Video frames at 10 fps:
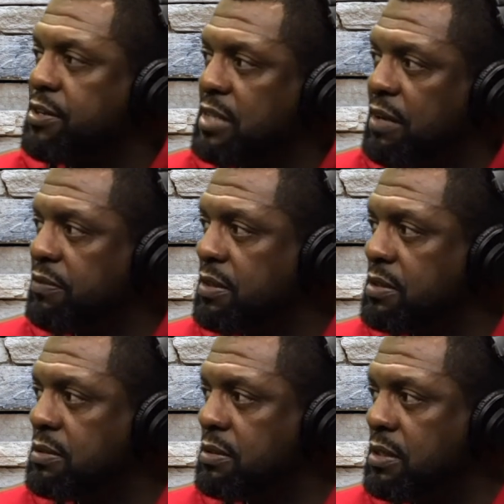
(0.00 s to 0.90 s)
state for
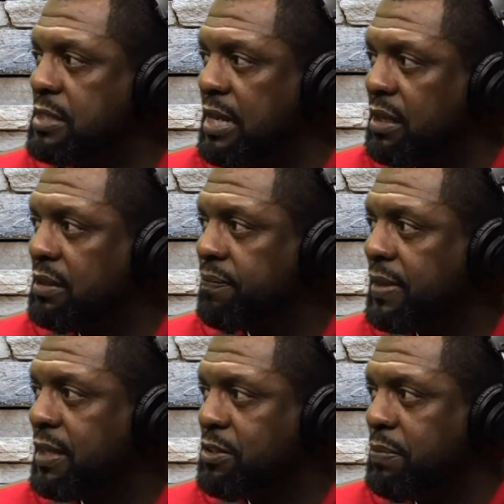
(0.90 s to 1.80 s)
this setting
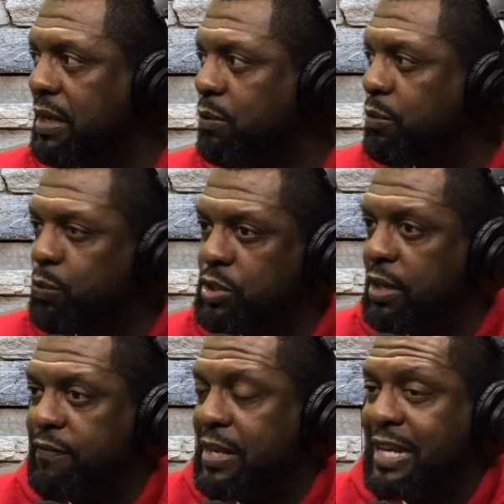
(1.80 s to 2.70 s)
to be? What would you,
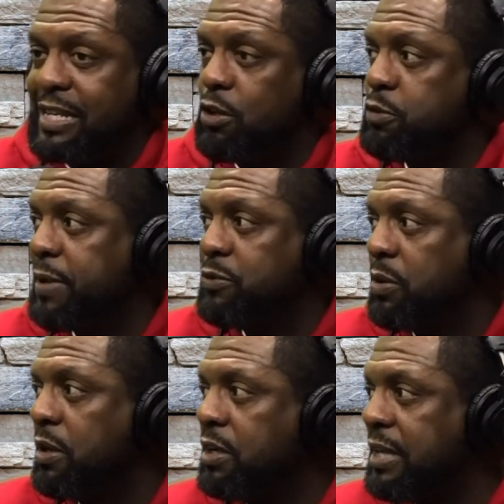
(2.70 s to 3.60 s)
if an ideal space,
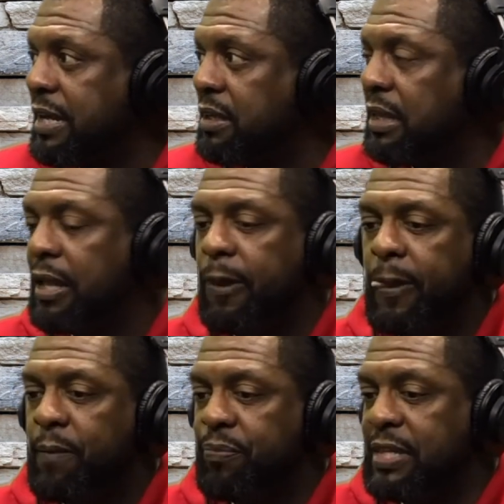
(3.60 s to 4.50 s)
what would it look like?
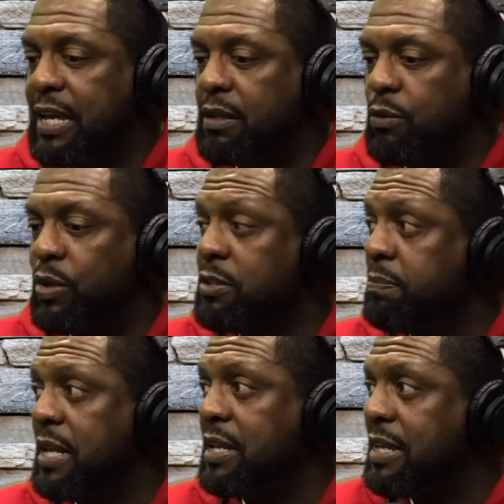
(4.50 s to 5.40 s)
Then what's
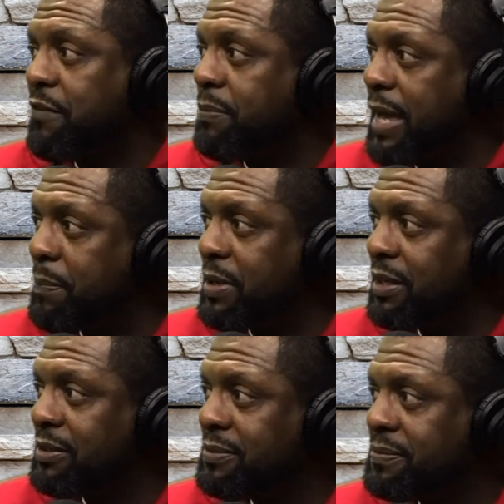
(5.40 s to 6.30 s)
impeding that from
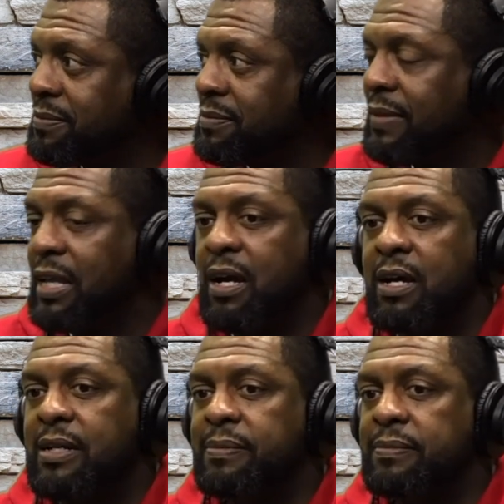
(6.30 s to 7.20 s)
happening?
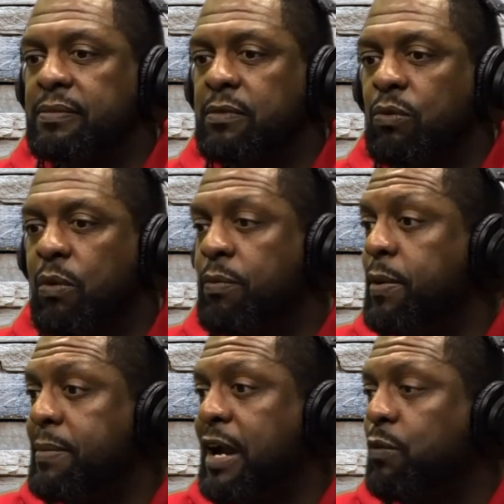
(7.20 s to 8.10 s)
What would
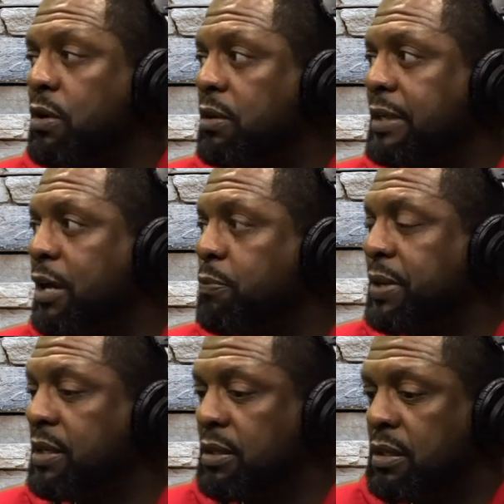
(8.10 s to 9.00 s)
be my role in
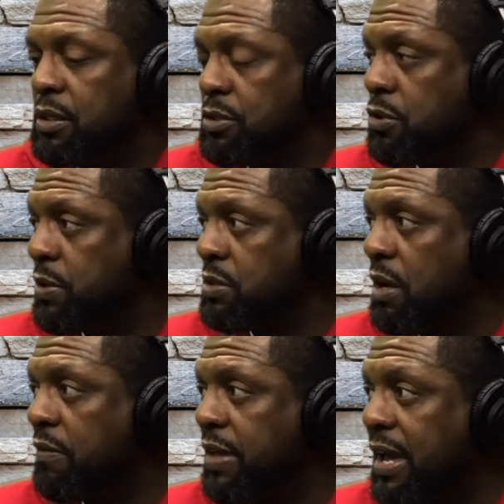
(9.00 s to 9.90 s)
helping to
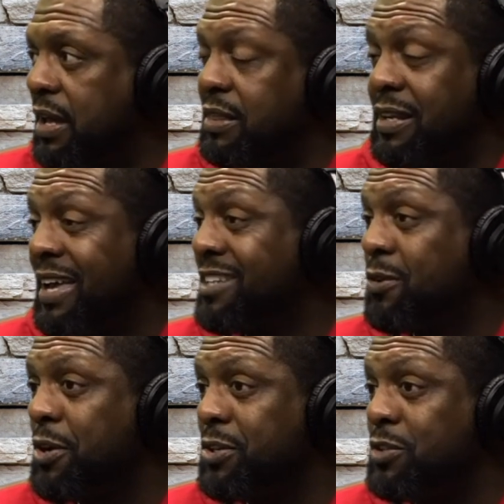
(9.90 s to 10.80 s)
resolve that? And then the last
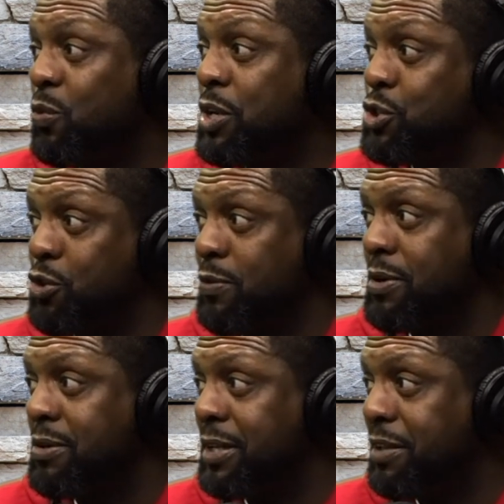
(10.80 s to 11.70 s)
question is, what is your role and